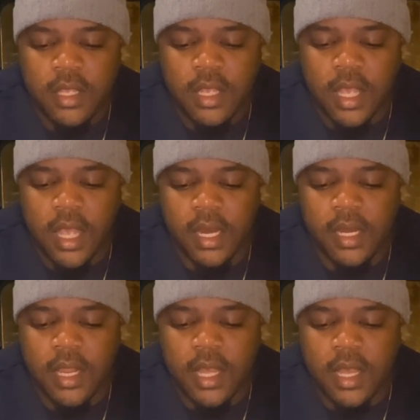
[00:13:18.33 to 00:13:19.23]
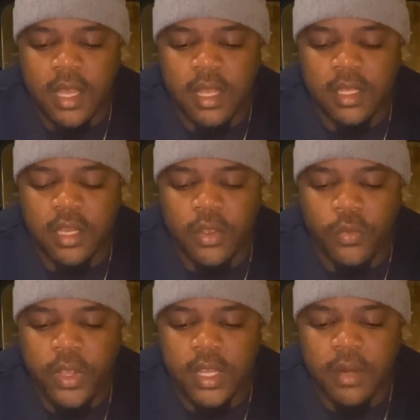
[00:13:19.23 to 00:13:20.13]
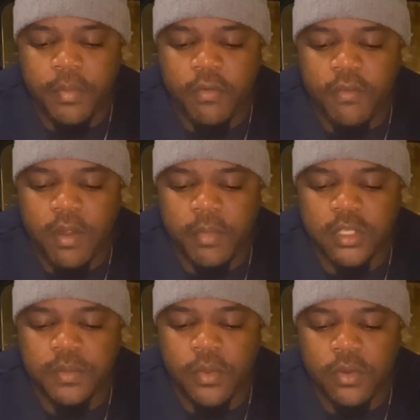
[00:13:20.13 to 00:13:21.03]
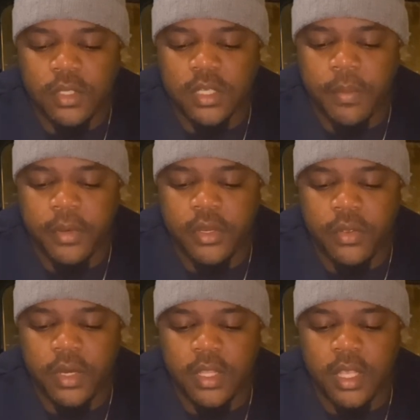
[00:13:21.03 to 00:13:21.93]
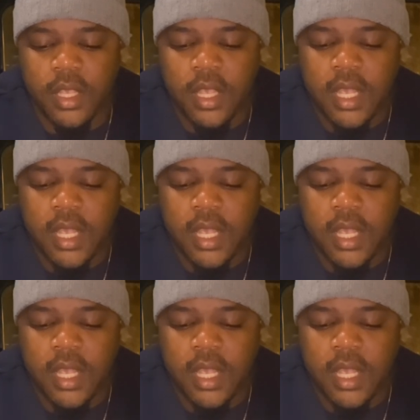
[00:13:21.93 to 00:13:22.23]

and your weekly performance bonus opportunity,